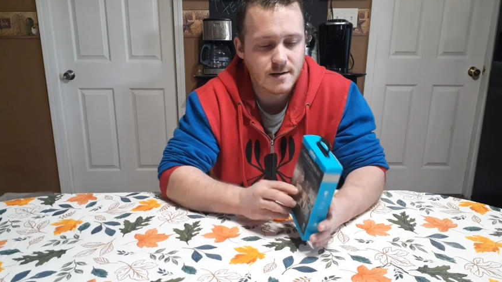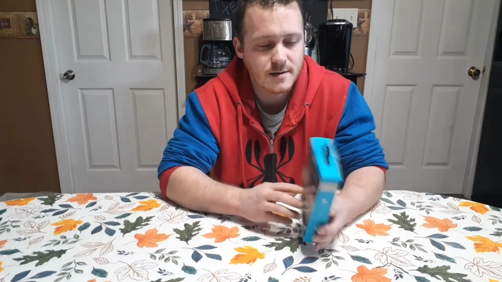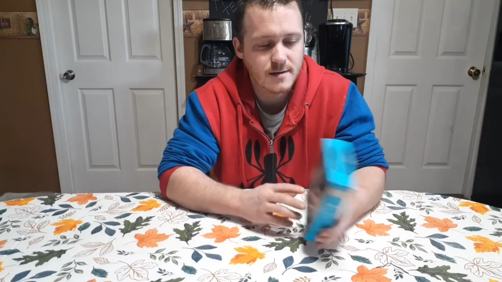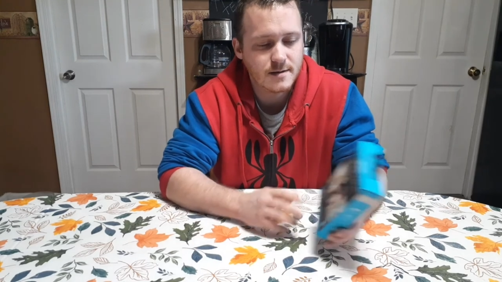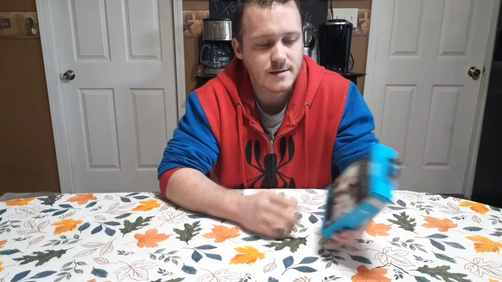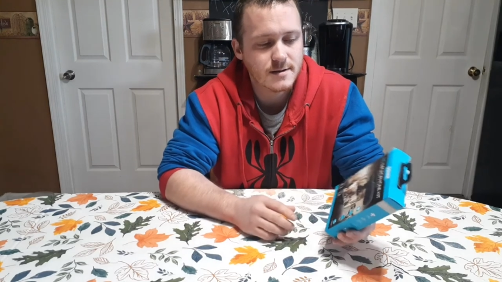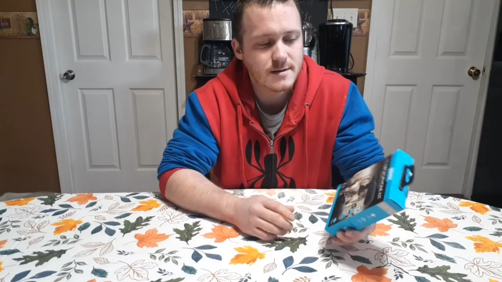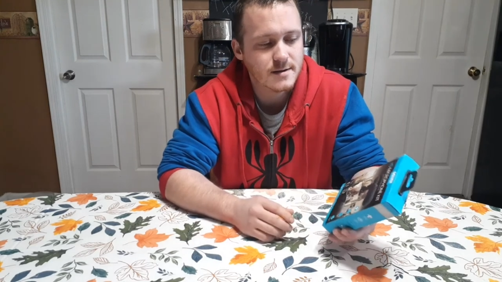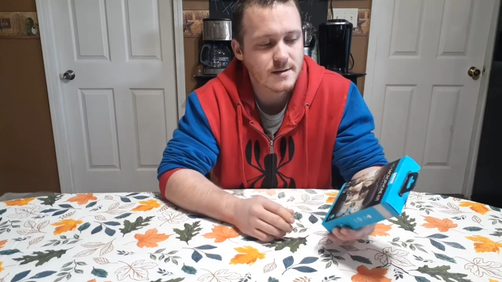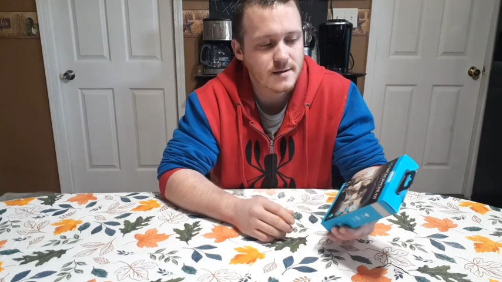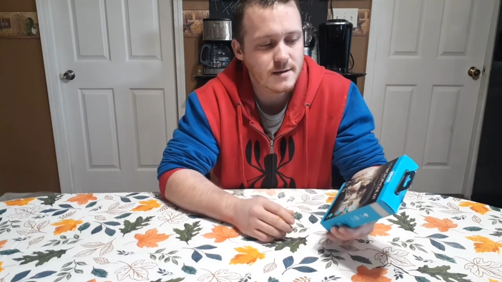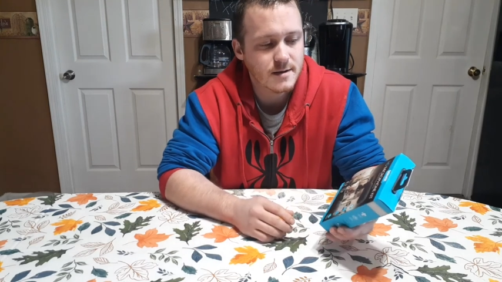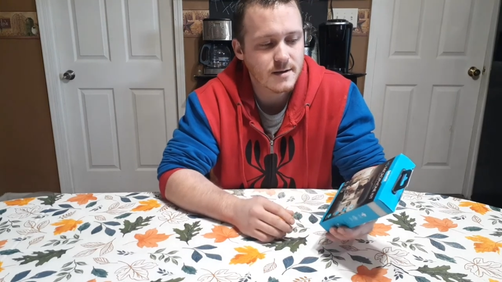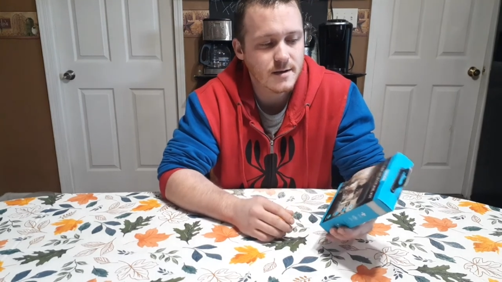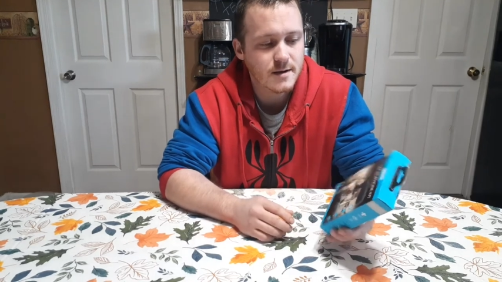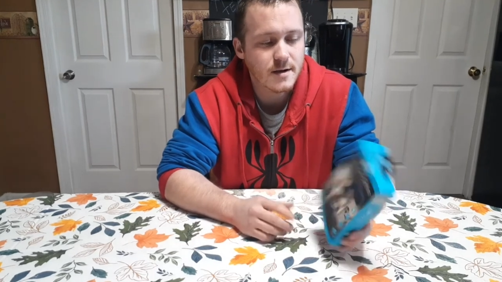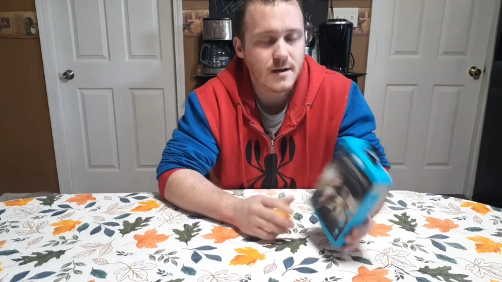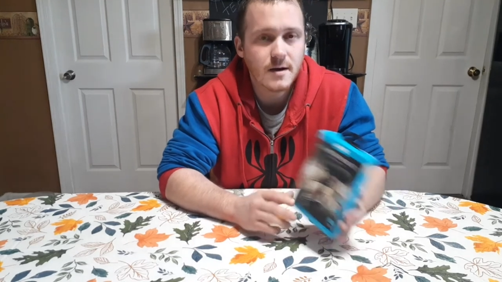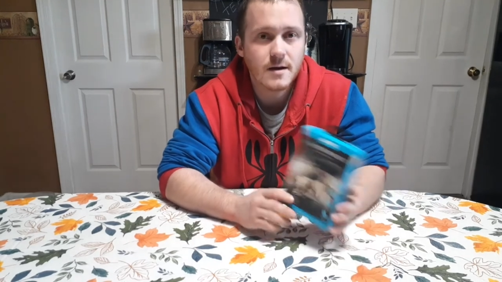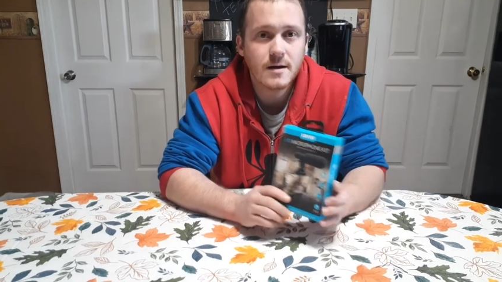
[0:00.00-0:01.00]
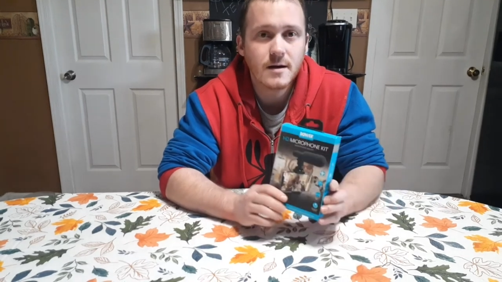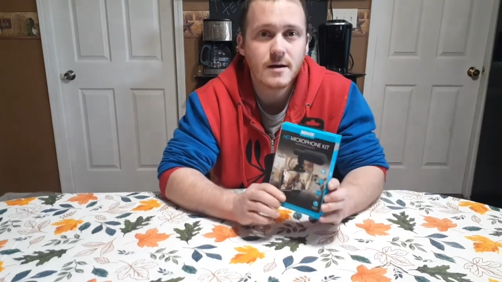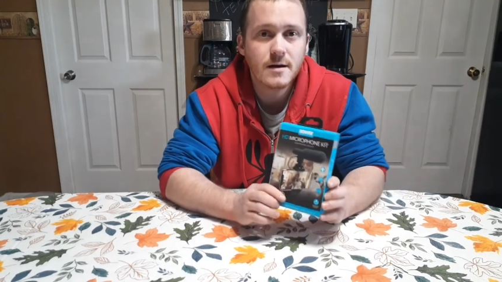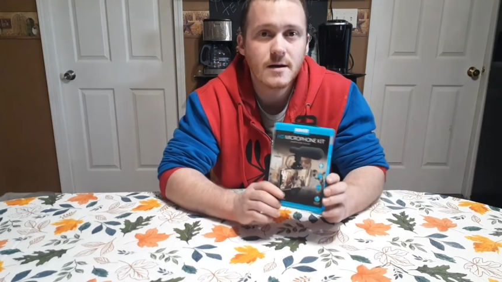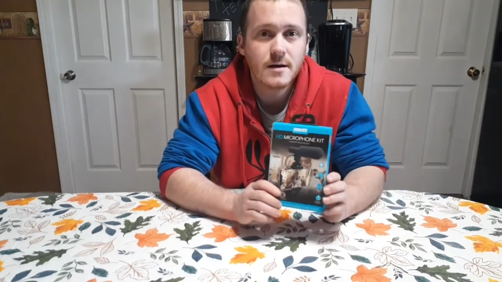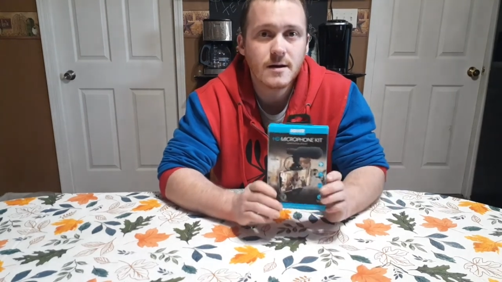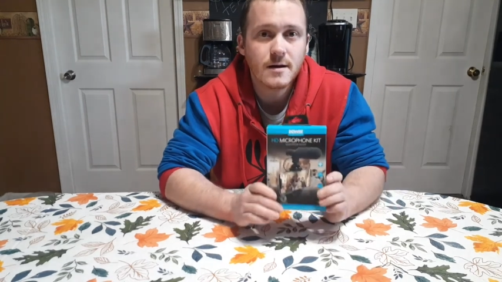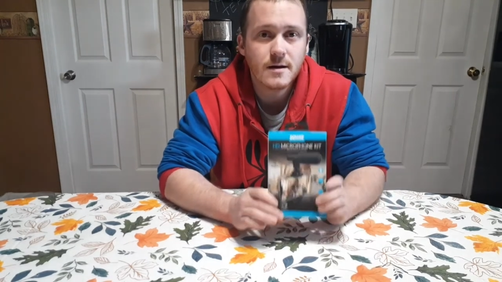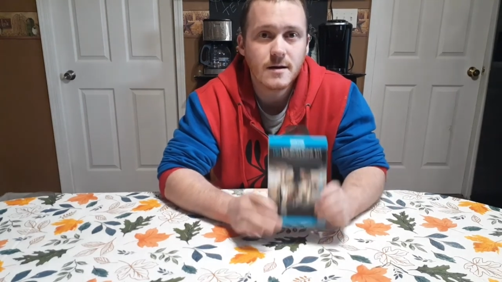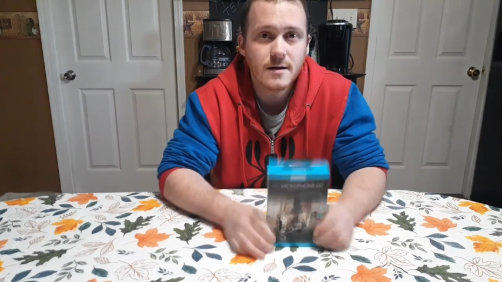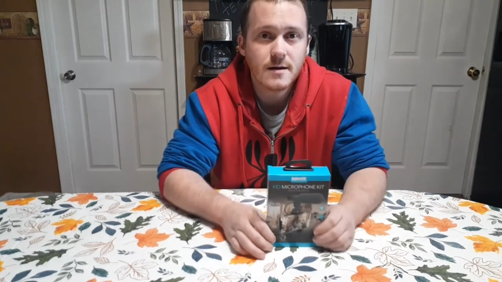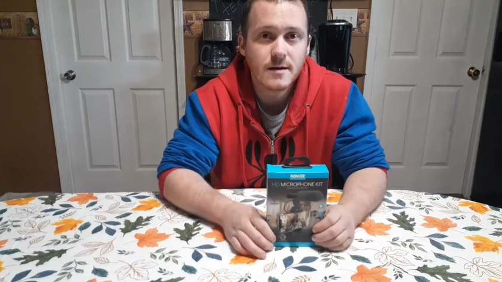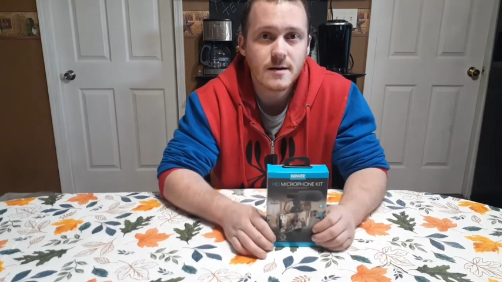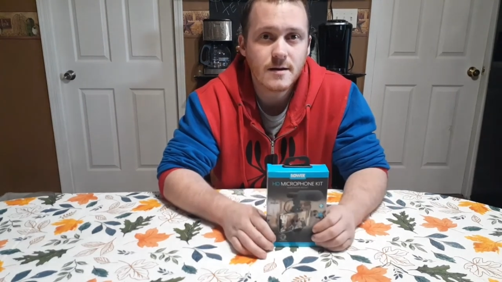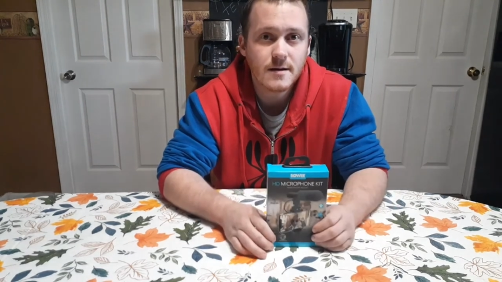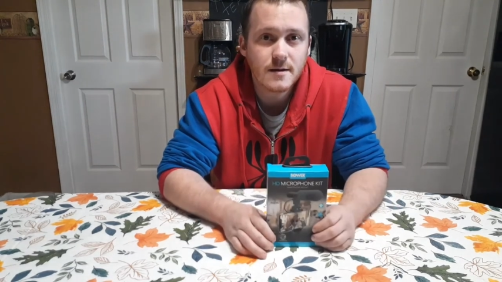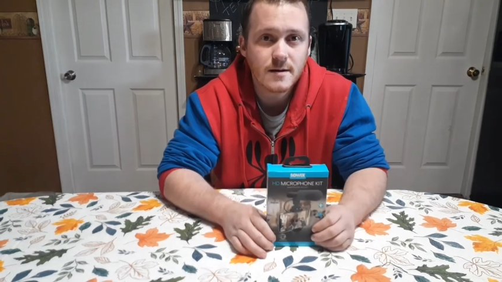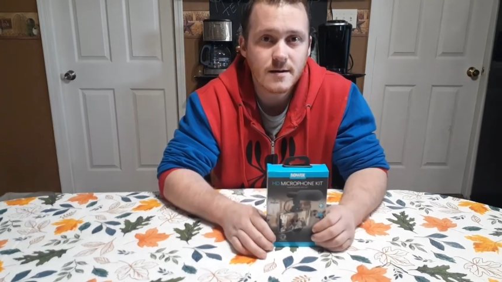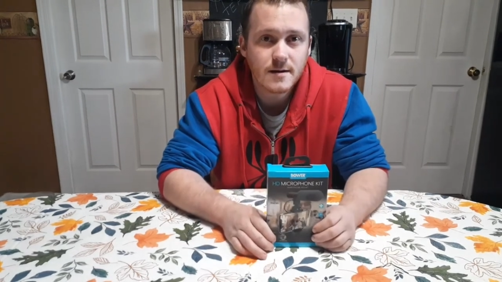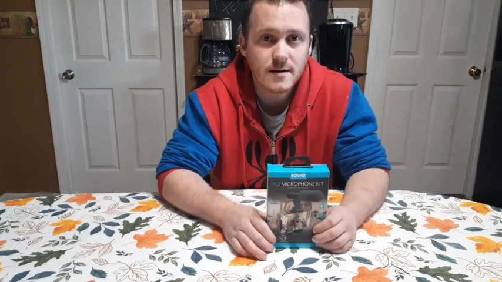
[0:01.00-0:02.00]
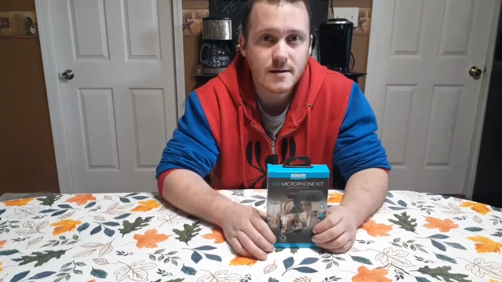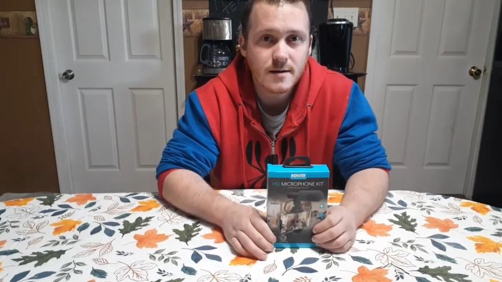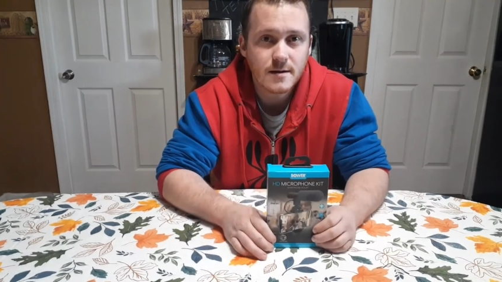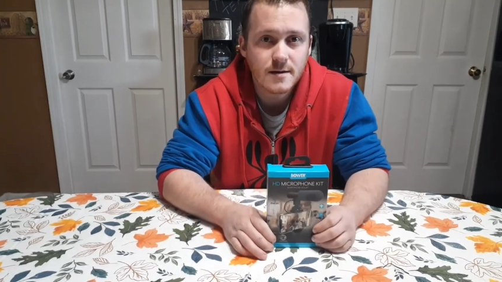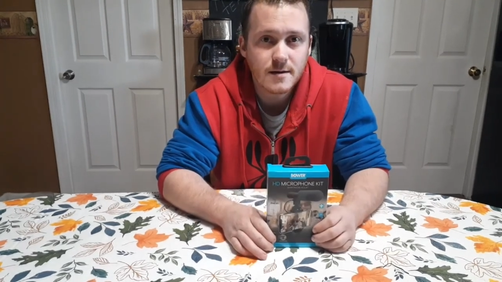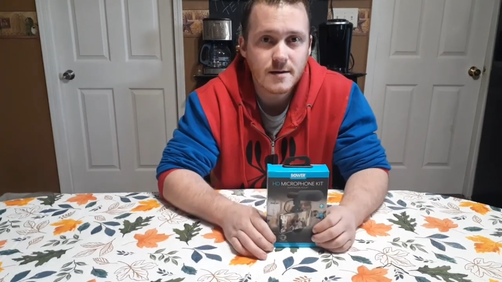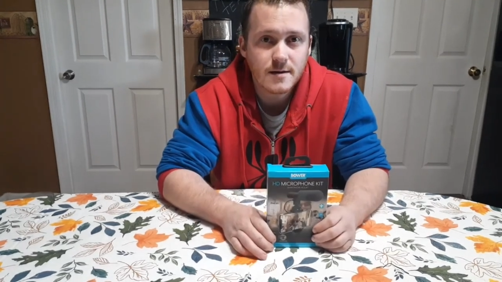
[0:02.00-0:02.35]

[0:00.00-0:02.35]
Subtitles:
Nobody speaks.